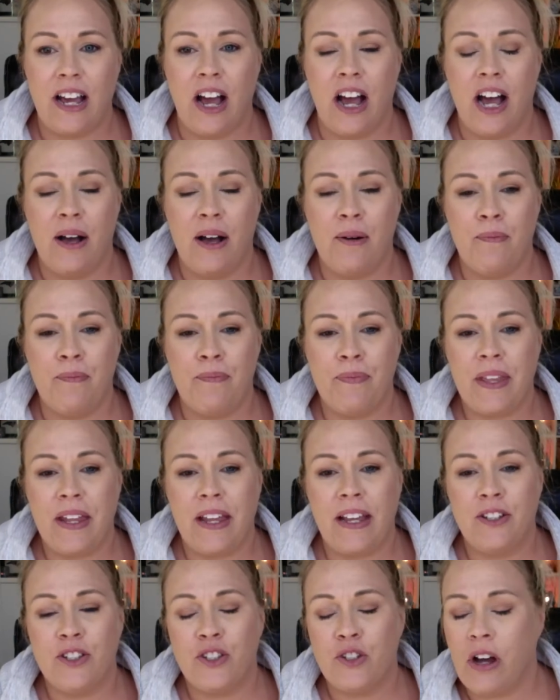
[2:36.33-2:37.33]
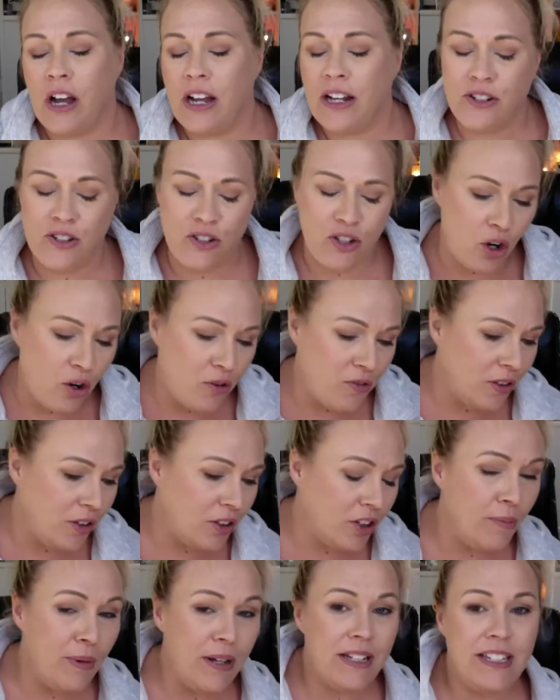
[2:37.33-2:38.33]
Um, and so I dove a
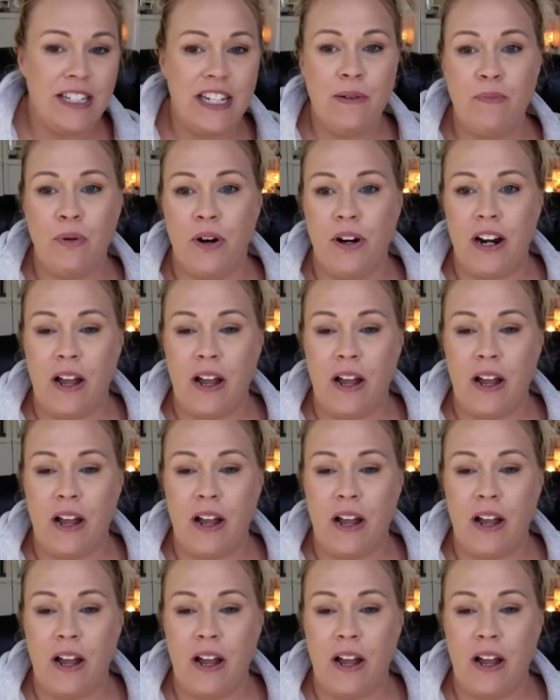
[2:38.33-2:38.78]
little bit deeper,